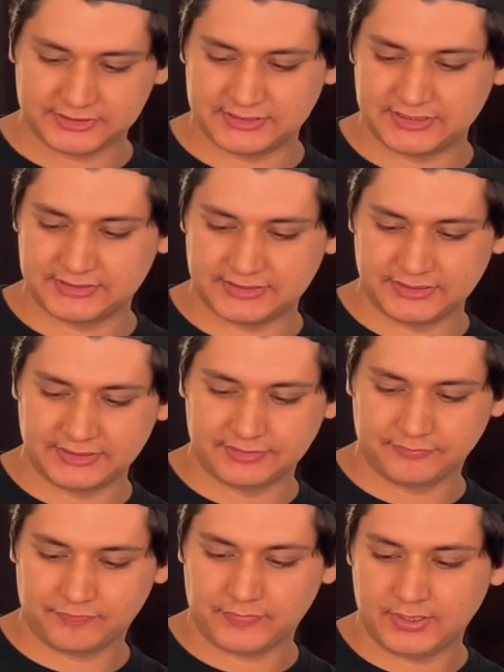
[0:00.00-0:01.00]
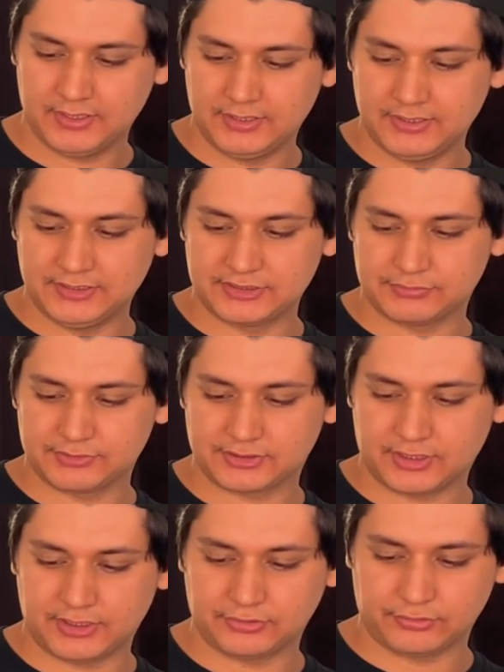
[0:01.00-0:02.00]
seasoning. This one's
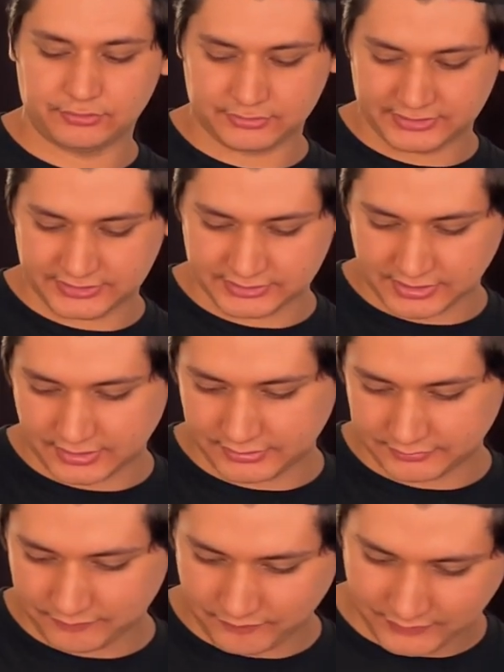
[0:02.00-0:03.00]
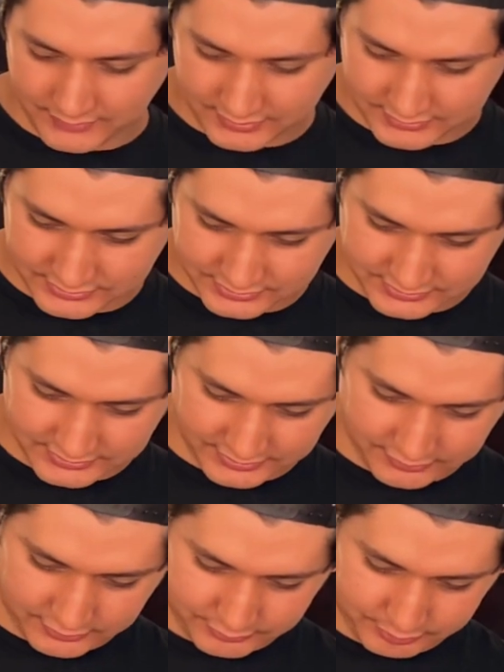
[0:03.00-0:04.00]
called Todo Sazon. It's just like an
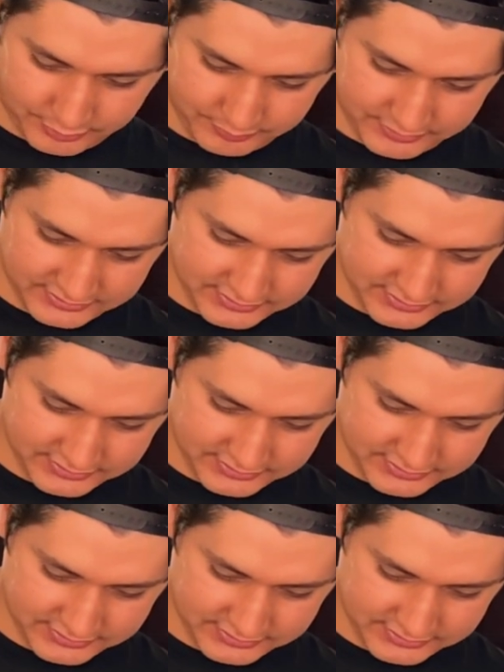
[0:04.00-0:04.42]
all-purpose